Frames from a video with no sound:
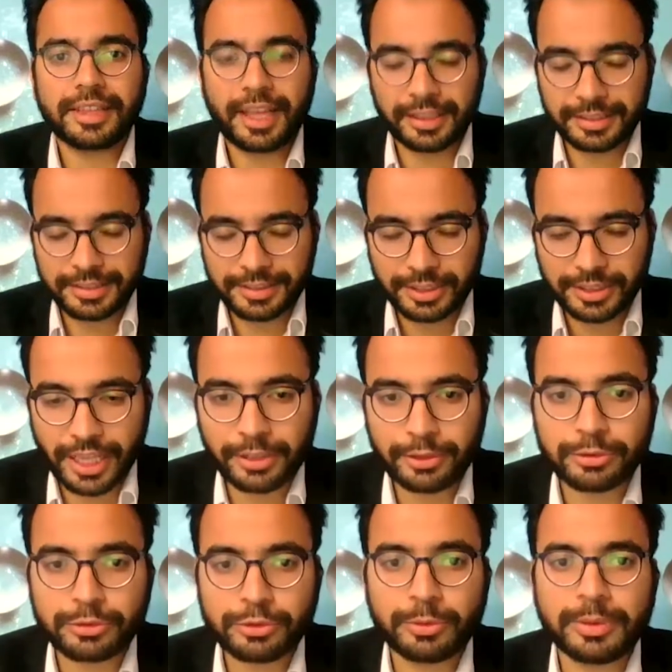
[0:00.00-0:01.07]
Thanks. Thank
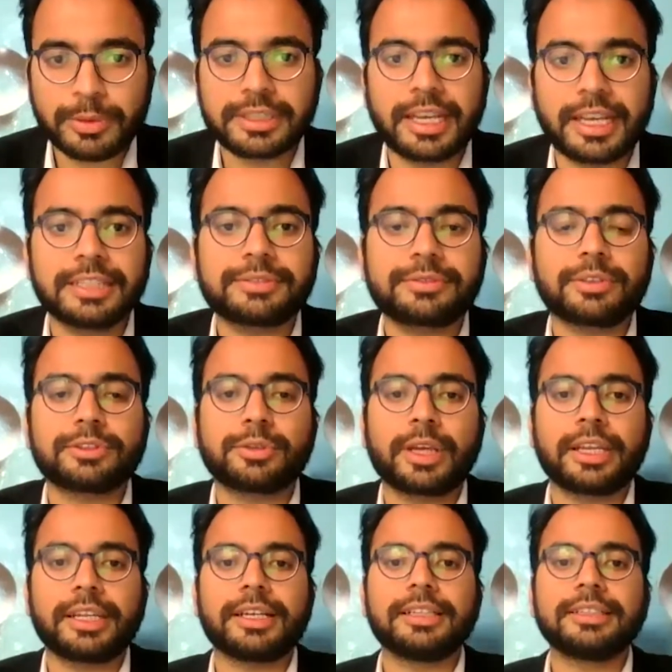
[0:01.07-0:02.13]
you so much, guys, for
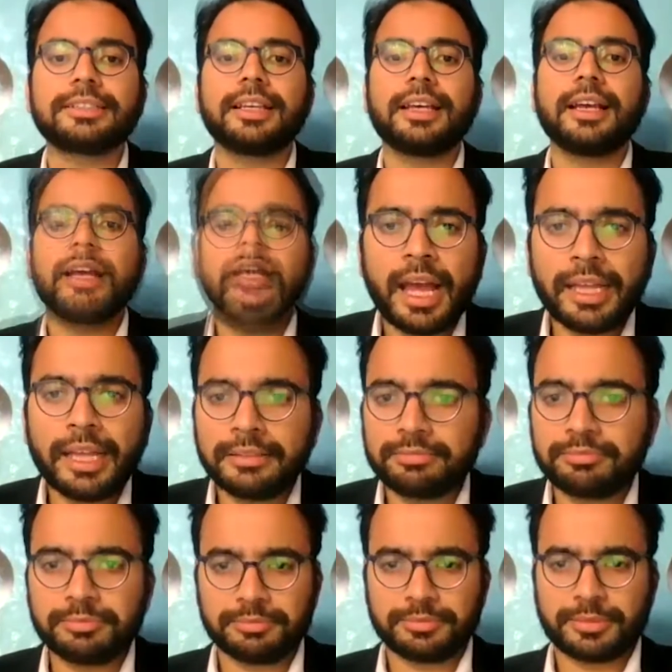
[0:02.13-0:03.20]
joining us. I'll
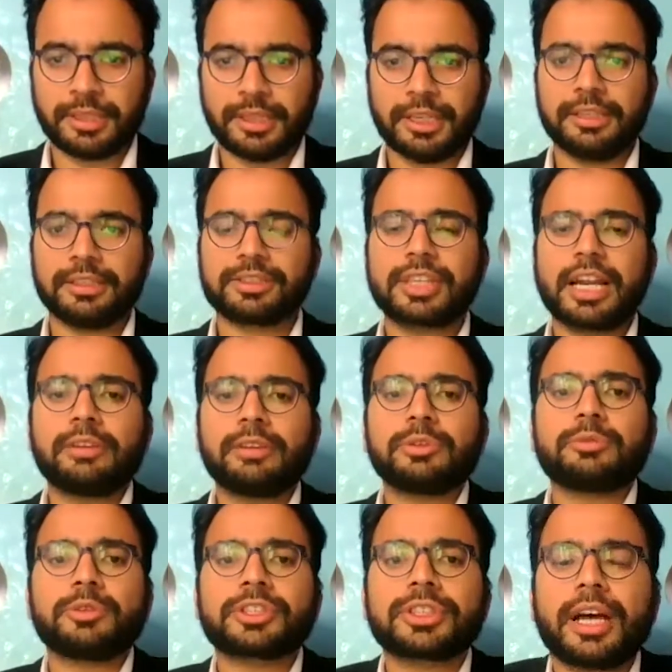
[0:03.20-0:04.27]
start
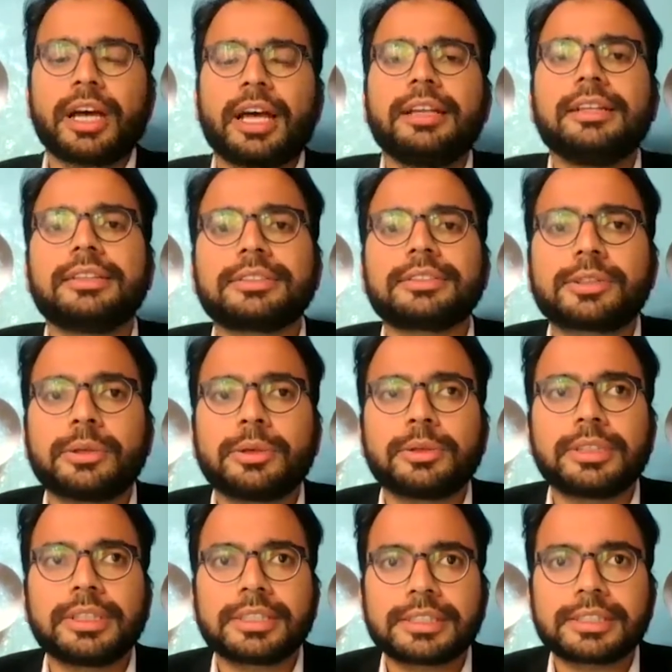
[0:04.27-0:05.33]
with Vishal. So
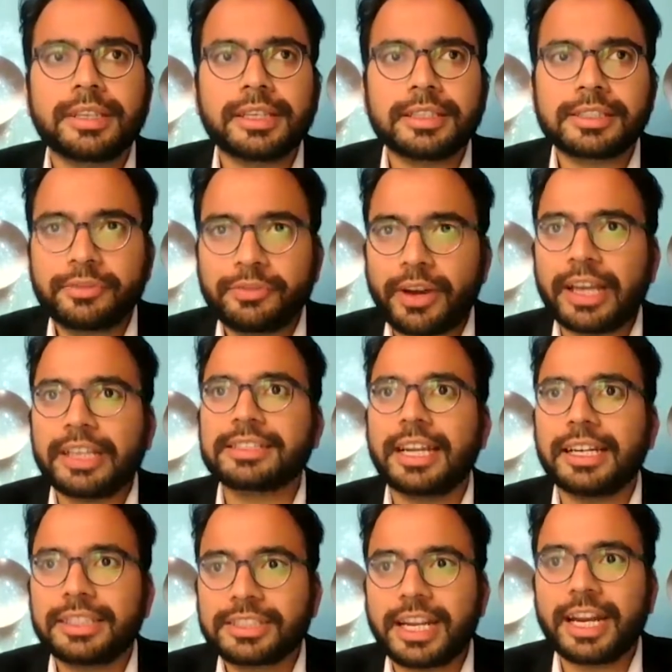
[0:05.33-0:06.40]
this is a
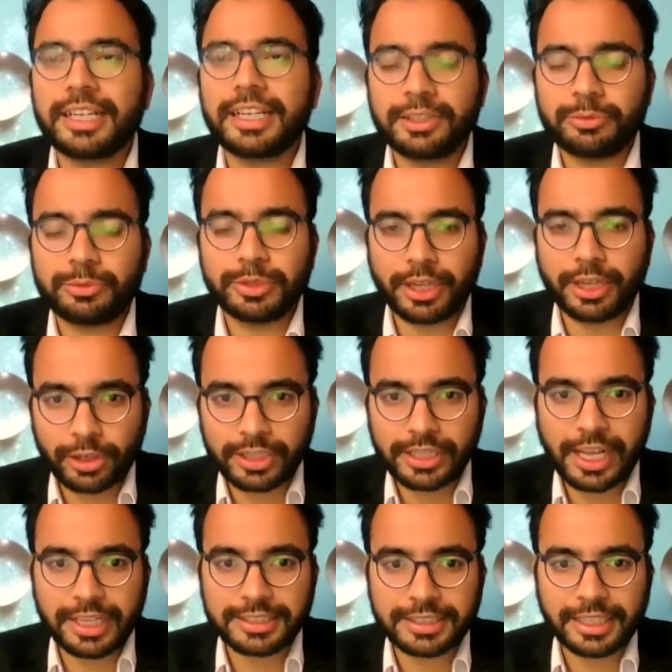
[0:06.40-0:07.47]
fireside chat that we are
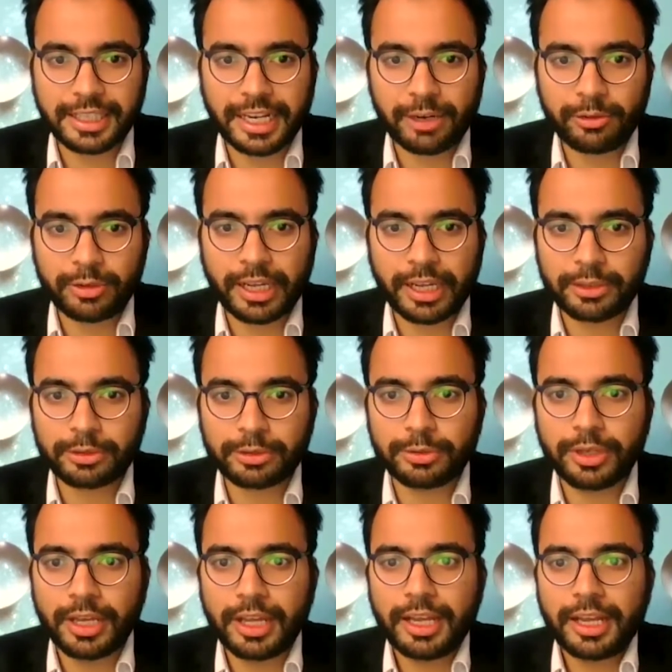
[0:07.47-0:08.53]
organizing, and I would like to
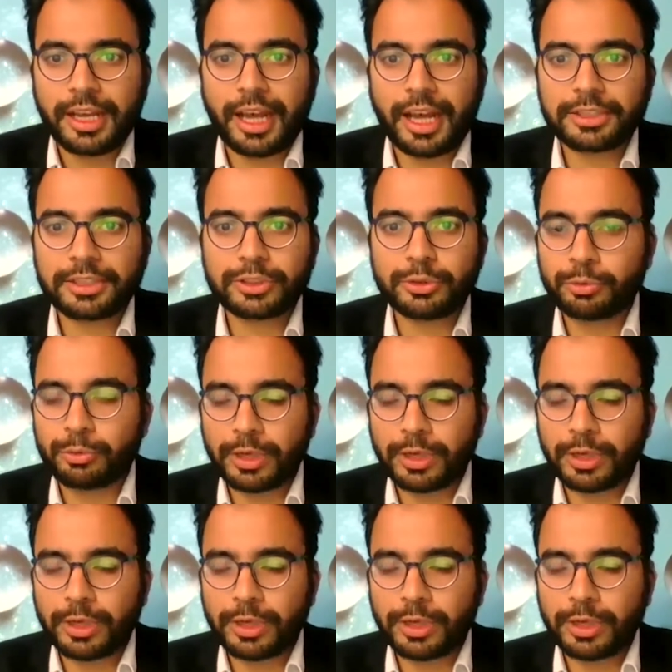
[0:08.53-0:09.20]
ask you